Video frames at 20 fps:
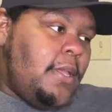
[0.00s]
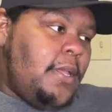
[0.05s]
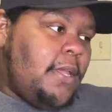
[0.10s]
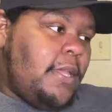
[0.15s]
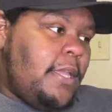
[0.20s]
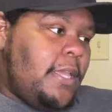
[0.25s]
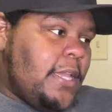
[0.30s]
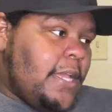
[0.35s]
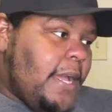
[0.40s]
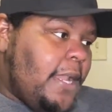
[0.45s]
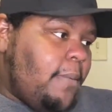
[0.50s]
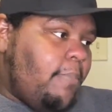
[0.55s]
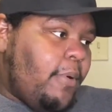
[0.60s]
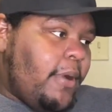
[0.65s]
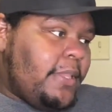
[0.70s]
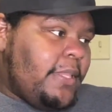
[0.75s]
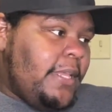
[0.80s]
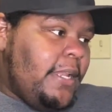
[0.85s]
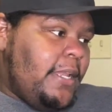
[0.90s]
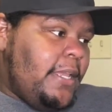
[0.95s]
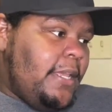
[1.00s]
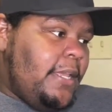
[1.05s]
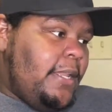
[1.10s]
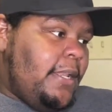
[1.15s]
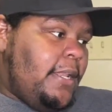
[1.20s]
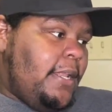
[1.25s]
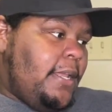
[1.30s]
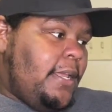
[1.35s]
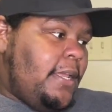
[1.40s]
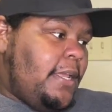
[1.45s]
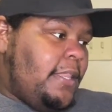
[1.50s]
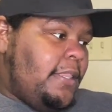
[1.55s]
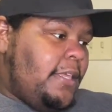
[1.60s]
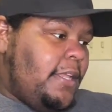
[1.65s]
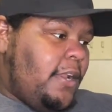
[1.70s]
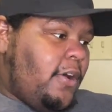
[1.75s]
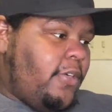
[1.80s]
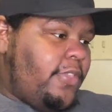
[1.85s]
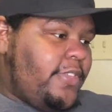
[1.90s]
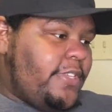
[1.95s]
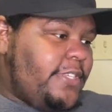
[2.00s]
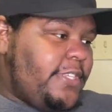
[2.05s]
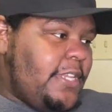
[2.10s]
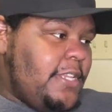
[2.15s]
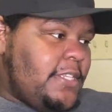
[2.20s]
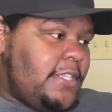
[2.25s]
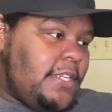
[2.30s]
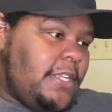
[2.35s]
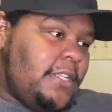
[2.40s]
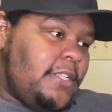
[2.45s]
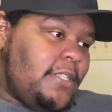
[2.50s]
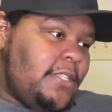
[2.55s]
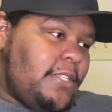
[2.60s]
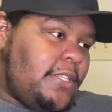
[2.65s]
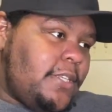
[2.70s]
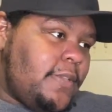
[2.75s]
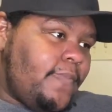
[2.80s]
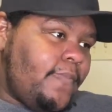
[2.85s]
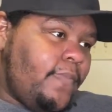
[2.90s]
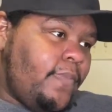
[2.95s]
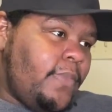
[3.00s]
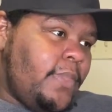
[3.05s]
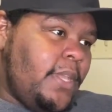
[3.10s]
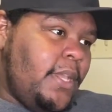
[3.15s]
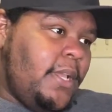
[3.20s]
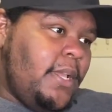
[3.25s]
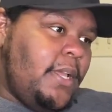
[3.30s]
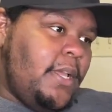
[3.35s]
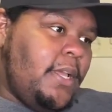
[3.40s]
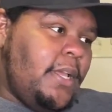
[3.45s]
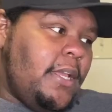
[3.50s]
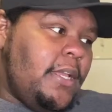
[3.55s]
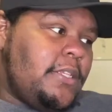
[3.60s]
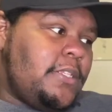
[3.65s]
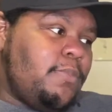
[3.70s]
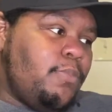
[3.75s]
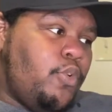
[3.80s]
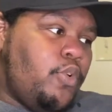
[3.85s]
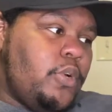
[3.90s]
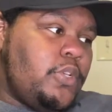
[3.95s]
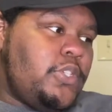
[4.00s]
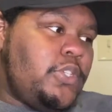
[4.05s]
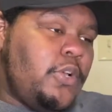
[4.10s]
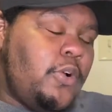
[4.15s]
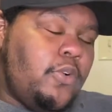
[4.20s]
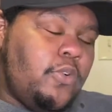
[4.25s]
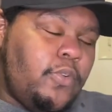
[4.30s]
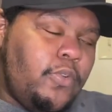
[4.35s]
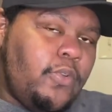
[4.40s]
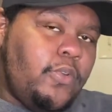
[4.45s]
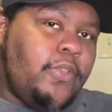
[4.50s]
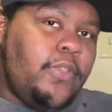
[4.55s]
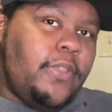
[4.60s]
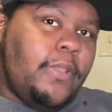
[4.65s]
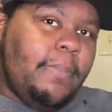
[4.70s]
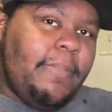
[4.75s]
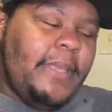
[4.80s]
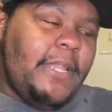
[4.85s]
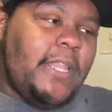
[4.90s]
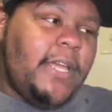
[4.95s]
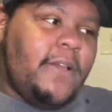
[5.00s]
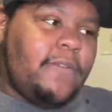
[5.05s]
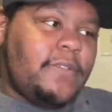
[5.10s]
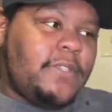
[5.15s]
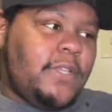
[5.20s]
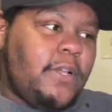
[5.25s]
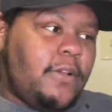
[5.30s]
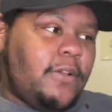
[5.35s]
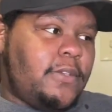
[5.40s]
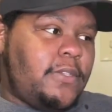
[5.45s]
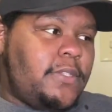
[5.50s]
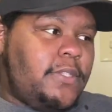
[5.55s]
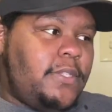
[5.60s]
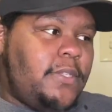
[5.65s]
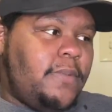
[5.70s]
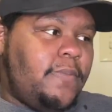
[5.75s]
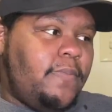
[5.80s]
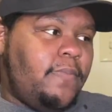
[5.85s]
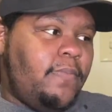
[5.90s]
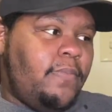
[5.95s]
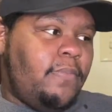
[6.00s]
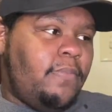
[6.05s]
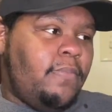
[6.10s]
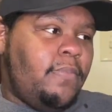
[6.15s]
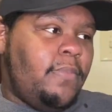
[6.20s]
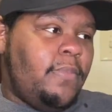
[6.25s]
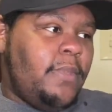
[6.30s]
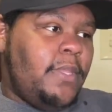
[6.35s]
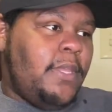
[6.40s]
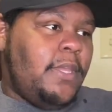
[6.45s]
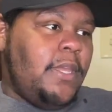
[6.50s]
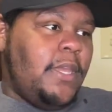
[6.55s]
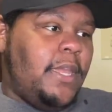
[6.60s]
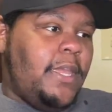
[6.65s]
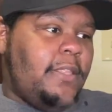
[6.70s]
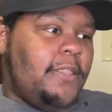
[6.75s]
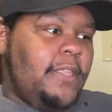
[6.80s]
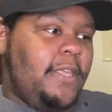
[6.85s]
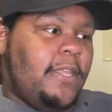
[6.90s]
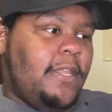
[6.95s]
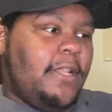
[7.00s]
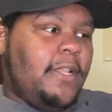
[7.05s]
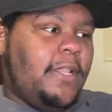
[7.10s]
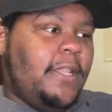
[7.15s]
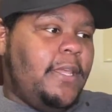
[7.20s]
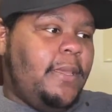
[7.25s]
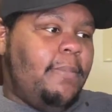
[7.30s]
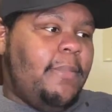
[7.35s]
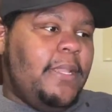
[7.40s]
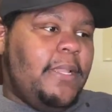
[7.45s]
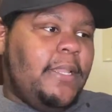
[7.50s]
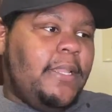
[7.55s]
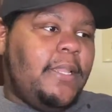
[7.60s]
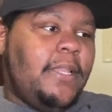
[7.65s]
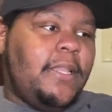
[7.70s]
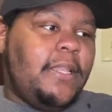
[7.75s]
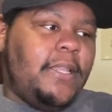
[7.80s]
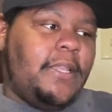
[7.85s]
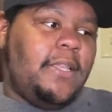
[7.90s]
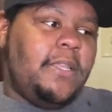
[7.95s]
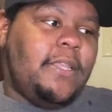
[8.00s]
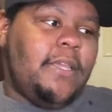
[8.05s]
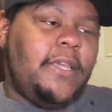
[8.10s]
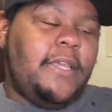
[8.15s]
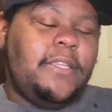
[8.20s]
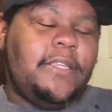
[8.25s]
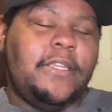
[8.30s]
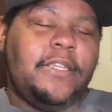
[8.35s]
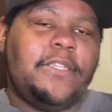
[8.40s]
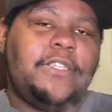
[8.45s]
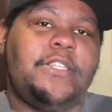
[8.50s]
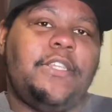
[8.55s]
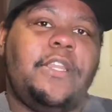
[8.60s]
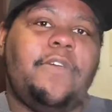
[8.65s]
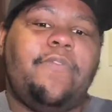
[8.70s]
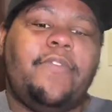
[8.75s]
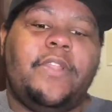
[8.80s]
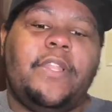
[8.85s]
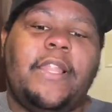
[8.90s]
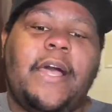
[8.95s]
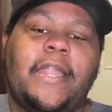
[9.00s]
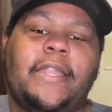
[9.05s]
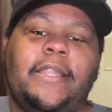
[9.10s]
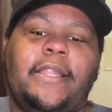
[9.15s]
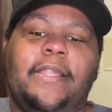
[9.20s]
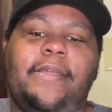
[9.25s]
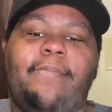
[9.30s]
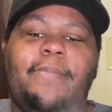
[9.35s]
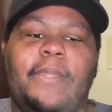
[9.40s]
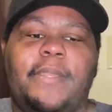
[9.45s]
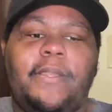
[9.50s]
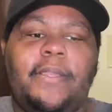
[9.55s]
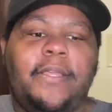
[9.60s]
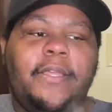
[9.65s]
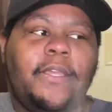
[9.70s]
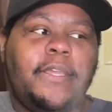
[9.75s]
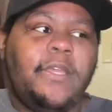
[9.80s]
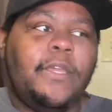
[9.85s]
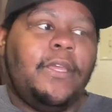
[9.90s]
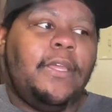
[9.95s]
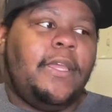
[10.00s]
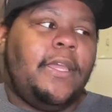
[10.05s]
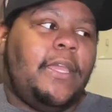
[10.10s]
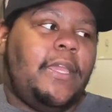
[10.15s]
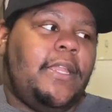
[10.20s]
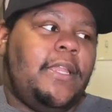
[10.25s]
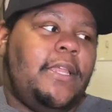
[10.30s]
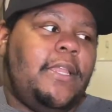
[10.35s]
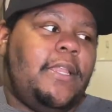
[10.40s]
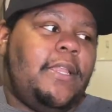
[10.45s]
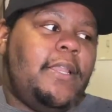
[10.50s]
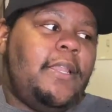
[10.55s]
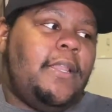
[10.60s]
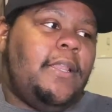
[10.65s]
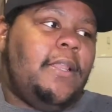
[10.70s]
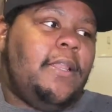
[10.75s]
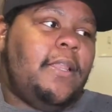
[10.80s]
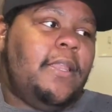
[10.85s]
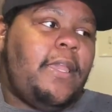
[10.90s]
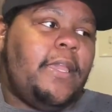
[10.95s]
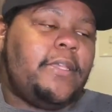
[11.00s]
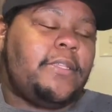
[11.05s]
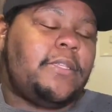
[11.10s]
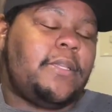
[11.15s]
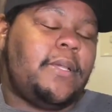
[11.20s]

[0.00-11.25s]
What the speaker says: He kind of brought that in, and then all the seasonings is more so the B-Love sauce, and then the lemon, the addition of a lot of lemon in it is